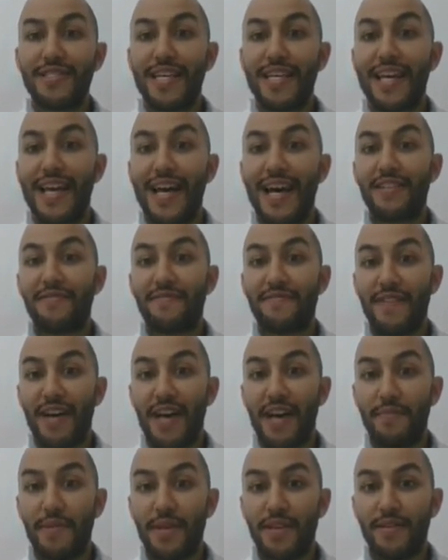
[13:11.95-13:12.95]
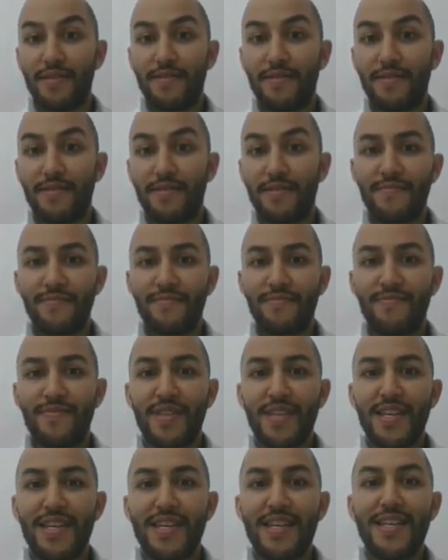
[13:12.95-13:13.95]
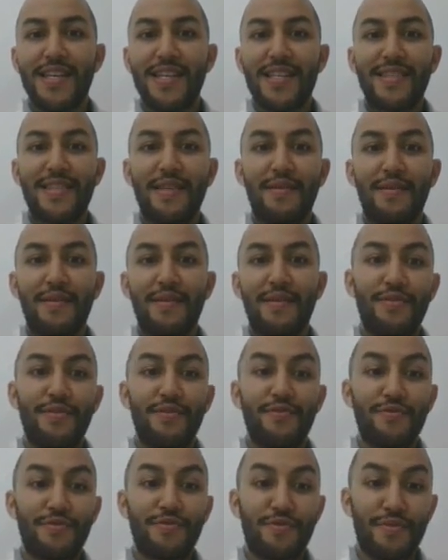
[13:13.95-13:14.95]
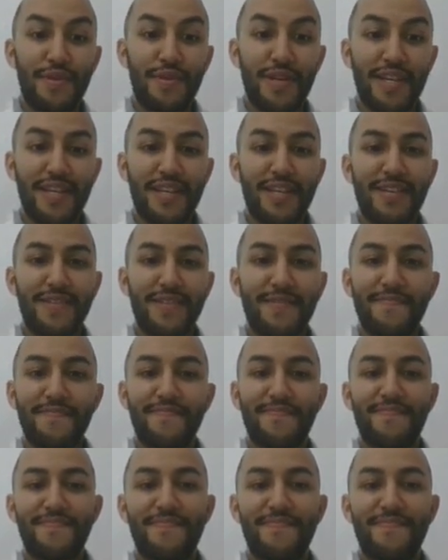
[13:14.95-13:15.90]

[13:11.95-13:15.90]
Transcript: they had famine. Number 3,